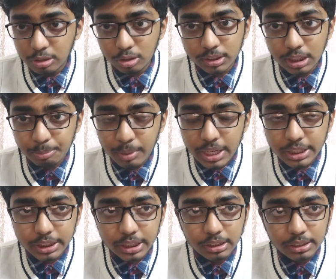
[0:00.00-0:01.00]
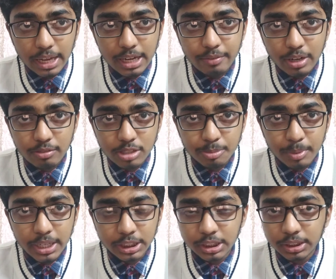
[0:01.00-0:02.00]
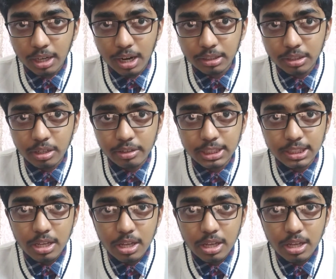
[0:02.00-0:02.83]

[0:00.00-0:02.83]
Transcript: So such predictions, and even if such predictions are there,